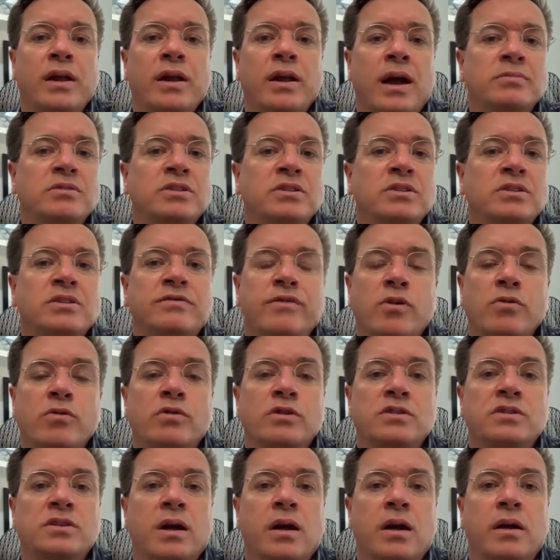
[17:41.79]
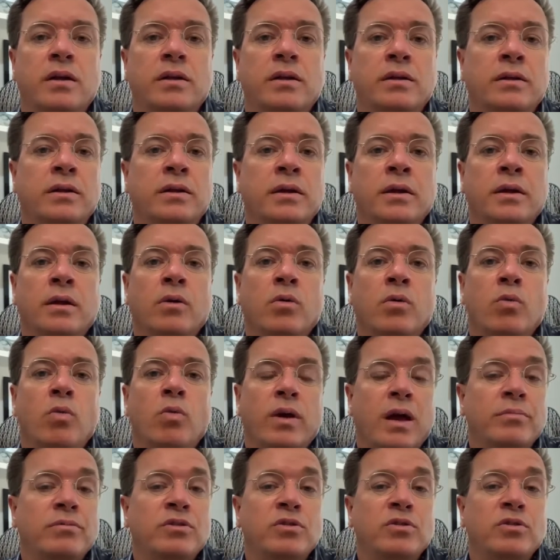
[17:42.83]
I'm just focused on what
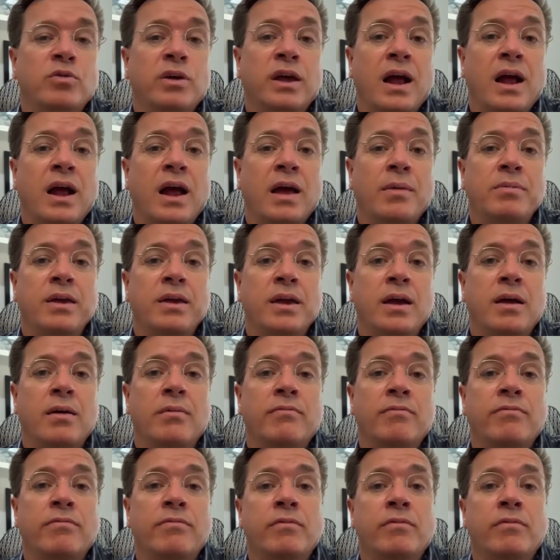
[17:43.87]
I'm doing at IBM